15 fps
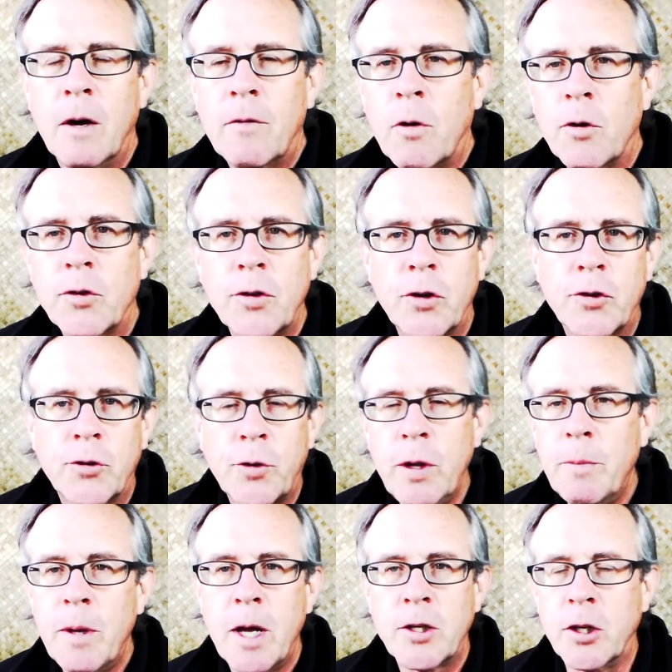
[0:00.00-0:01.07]
Of course, they're
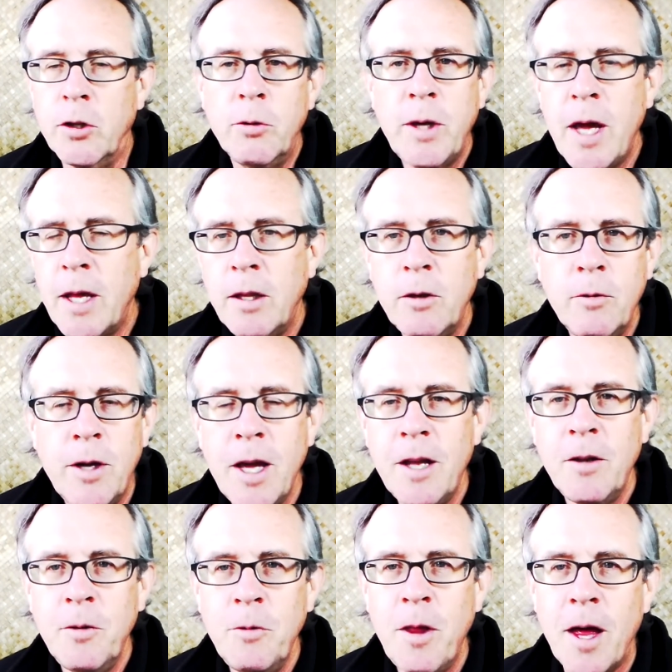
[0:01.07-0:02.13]
screaming at you. You can't, you
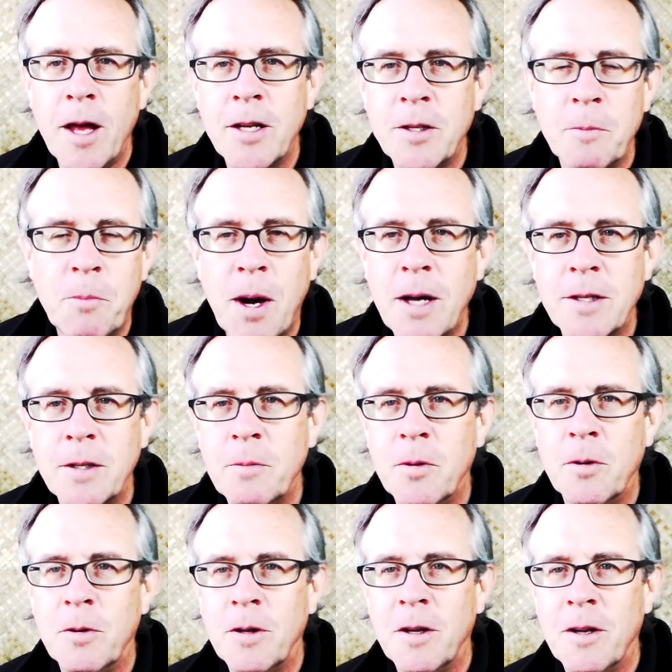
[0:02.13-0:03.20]
can't do that. It's
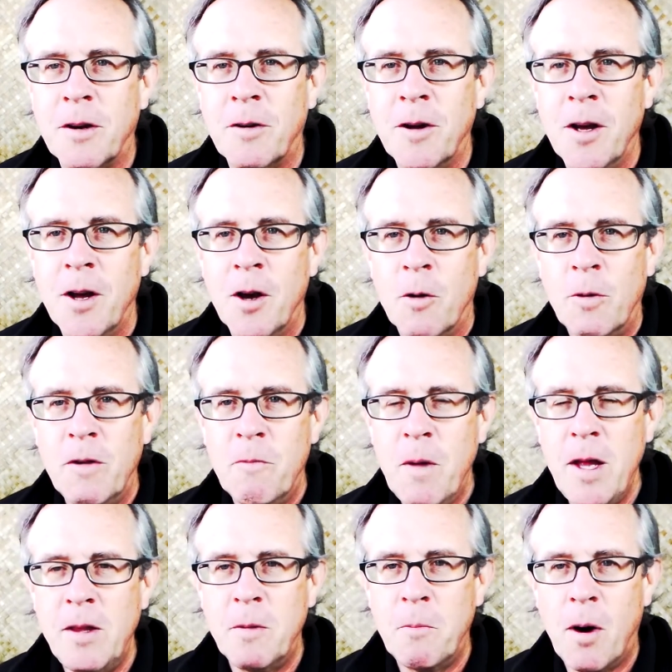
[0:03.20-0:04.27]
impossible. You know, we've
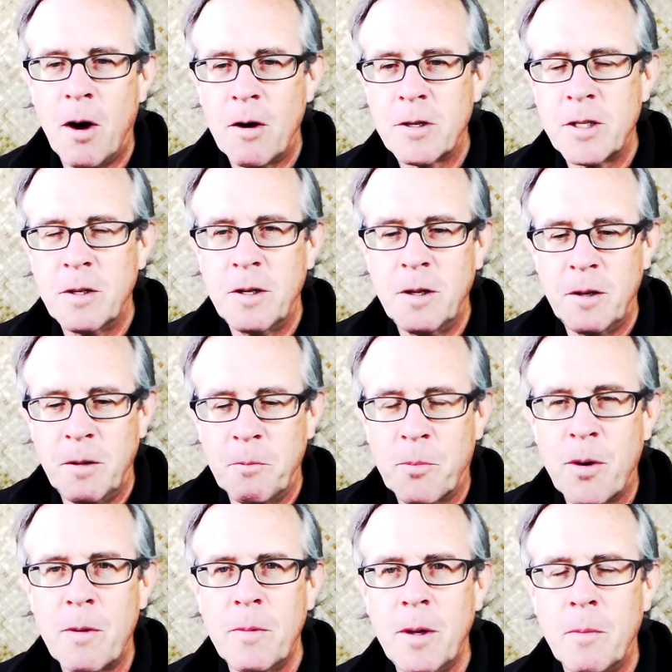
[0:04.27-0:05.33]
made the bars in, in,
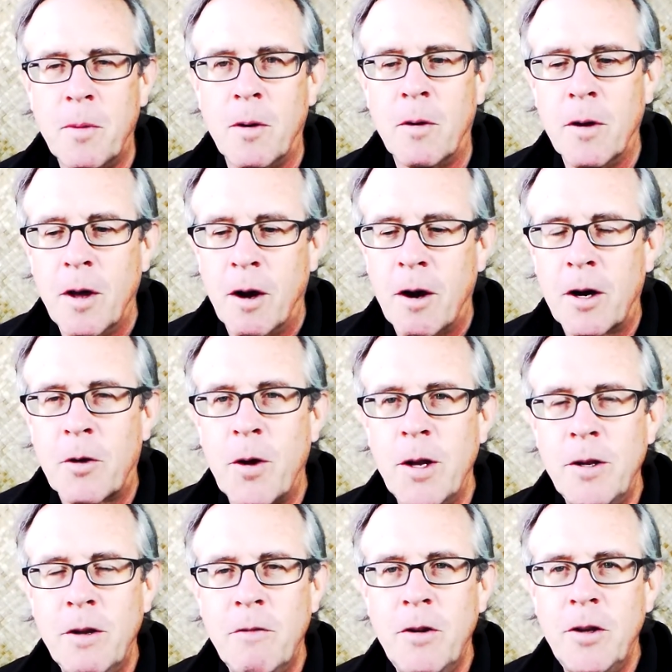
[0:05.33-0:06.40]
impermeable. Our
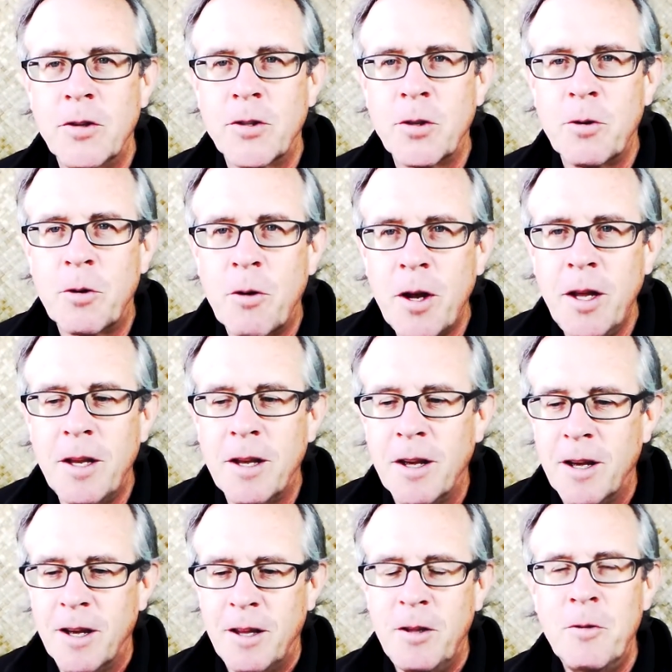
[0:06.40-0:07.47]
creativity is so great.
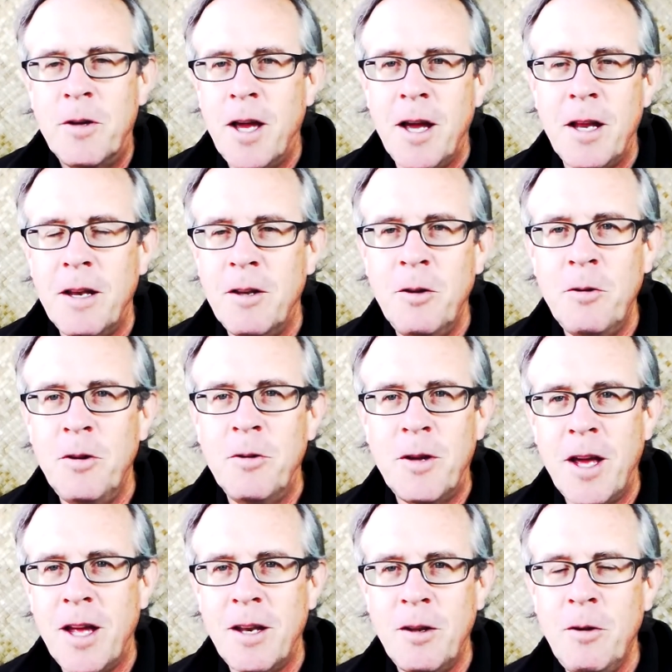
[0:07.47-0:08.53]
You can't do, you
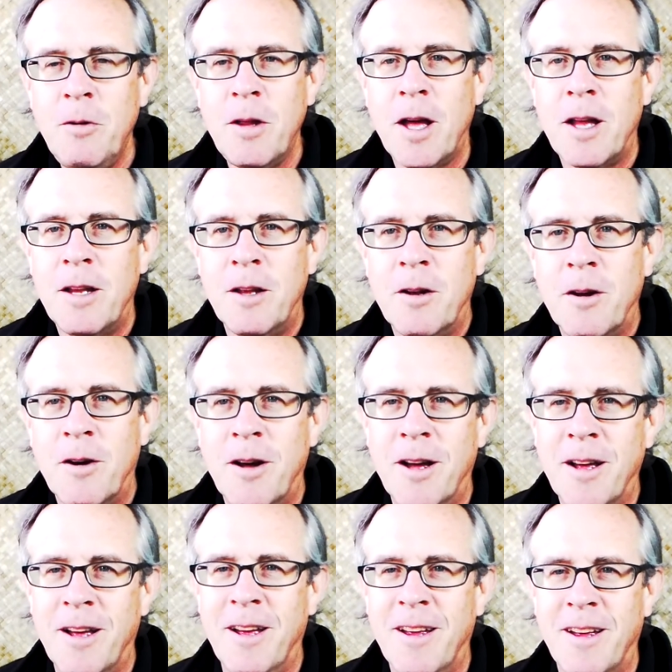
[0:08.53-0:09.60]
can't do that. You
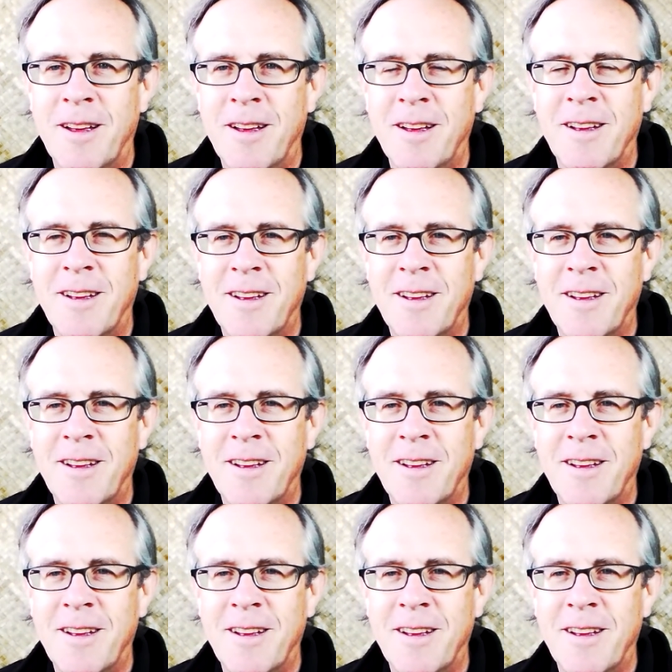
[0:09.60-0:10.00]
know.